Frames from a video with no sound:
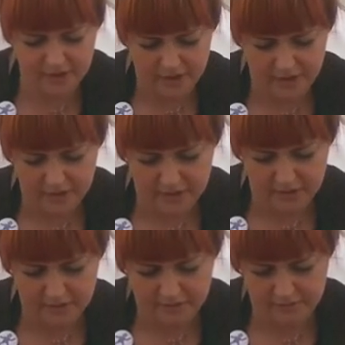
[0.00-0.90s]

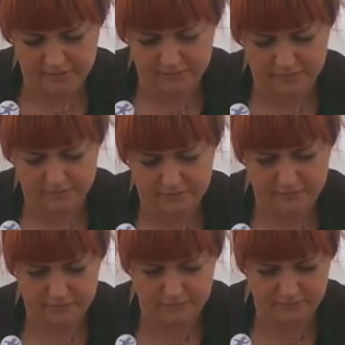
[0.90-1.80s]

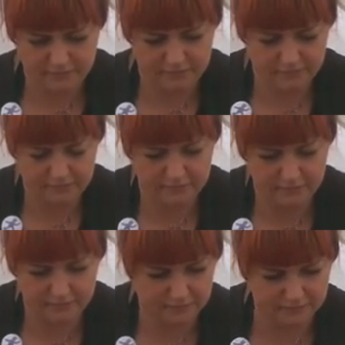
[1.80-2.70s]

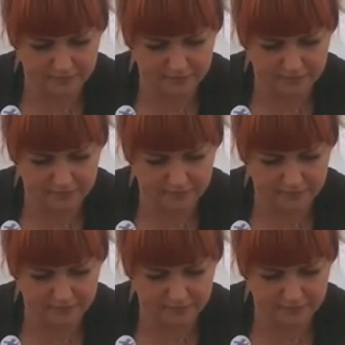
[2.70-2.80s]
No one is speaking in this clip.